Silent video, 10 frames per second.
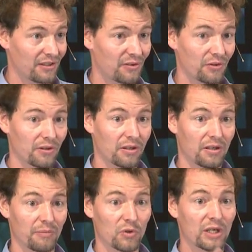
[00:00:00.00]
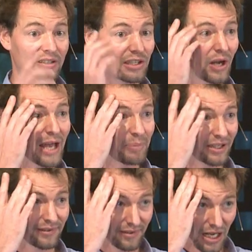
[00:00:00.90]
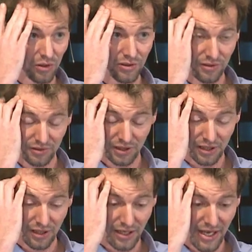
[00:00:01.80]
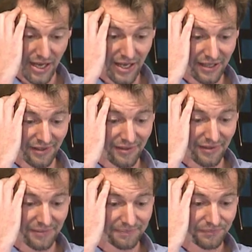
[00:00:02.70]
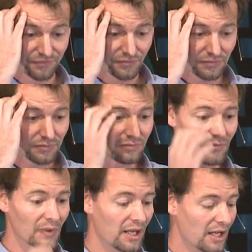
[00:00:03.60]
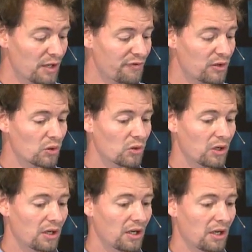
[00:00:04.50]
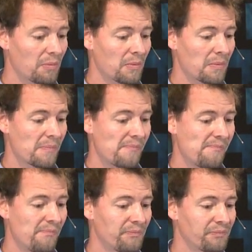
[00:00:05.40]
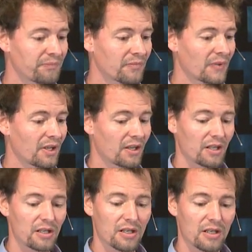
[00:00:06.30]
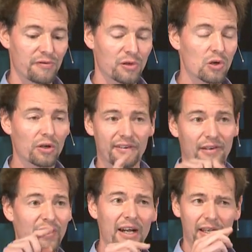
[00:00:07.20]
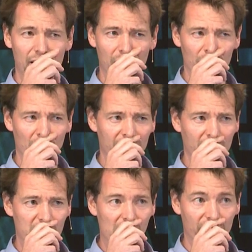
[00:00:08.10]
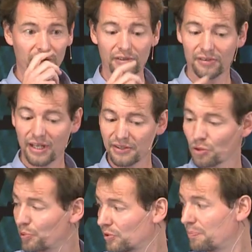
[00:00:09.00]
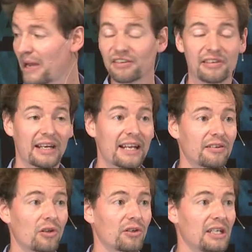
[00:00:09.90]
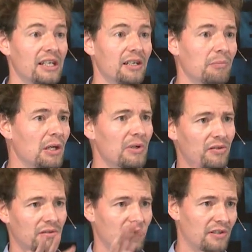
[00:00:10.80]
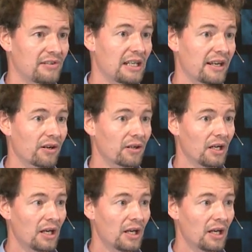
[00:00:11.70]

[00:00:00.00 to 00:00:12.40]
So um, you can take your iPads out, and if you um, if you go on Safari on one of the browsers and you put matchthenet.de, maybe it's it's still there,